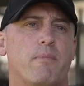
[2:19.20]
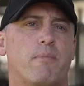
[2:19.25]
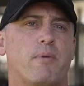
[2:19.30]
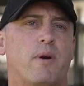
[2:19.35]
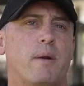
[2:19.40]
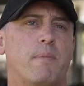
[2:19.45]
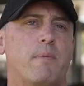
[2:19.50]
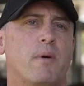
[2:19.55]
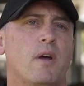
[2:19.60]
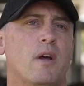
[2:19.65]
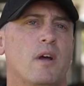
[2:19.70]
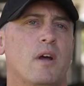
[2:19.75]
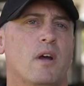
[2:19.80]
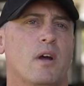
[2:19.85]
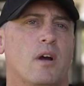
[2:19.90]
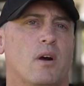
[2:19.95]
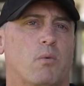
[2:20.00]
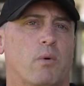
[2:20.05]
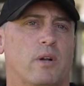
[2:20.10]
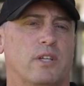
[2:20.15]
prep
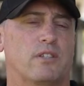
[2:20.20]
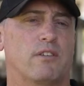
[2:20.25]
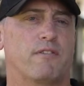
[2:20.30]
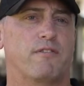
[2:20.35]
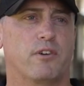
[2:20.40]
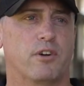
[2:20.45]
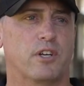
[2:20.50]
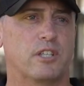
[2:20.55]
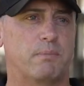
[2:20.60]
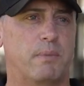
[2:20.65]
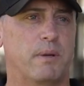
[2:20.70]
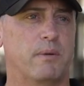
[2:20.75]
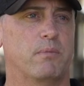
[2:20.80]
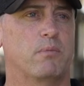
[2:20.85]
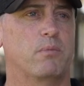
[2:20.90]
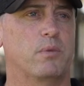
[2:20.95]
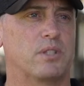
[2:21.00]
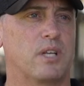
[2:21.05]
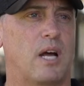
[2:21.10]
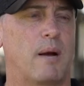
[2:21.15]
once the first bit
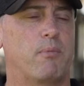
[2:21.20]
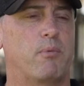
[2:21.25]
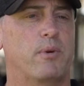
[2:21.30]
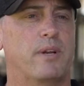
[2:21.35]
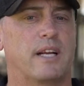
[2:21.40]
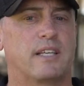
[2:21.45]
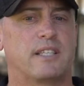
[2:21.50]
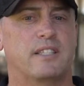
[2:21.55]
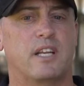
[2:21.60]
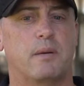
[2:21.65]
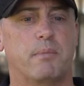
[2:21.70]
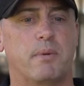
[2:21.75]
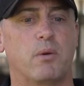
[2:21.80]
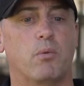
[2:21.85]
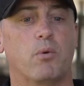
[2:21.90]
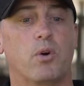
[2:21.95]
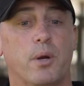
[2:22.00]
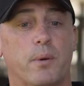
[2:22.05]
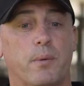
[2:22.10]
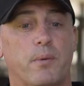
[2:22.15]
was up. We actually did a bit of
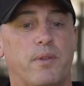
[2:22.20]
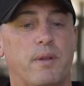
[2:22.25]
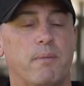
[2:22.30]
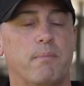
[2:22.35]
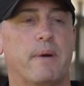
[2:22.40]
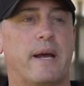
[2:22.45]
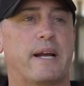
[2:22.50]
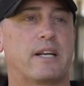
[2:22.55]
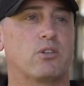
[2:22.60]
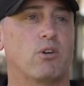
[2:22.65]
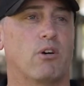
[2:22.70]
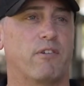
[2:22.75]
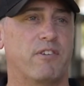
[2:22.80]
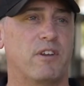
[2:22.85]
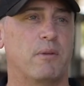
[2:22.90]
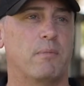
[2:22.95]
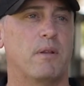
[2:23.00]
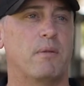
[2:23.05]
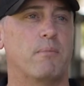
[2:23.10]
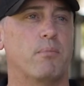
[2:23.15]
work with him, backed off
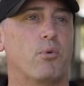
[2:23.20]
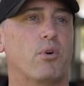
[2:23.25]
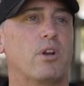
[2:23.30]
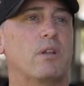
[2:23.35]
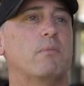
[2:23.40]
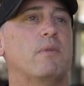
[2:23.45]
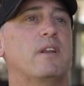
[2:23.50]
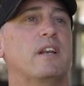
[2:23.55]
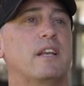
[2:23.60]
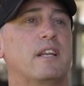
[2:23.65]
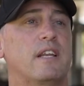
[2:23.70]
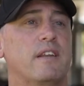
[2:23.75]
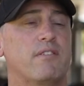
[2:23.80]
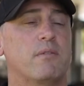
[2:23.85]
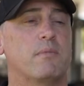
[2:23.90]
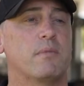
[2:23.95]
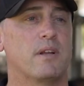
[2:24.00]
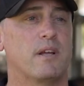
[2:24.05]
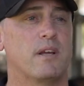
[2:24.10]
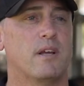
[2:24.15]
him and brought him in and give
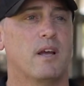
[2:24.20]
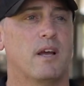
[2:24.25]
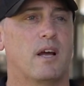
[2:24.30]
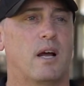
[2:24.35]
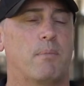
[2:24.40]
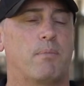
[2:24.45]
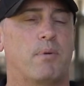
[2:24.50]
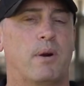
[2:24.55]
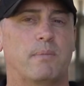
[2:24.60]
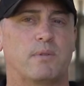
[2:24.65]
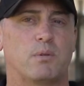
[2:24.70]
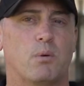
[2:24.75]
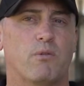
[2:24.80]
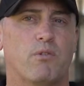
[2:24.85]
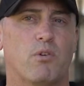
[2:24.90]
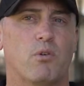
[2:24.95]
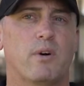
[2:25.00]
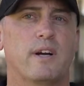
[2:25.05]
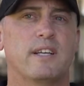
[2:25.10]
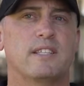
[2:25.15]
him a prep. So we've
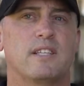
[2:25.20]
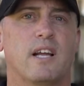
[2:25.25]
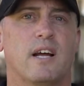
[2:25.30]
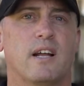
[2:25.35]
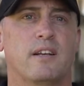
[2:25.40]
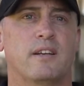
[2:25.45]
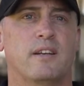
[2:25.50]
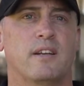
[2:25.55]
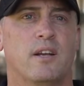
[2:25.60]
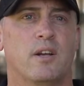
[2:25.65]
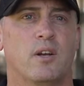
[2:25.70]
always done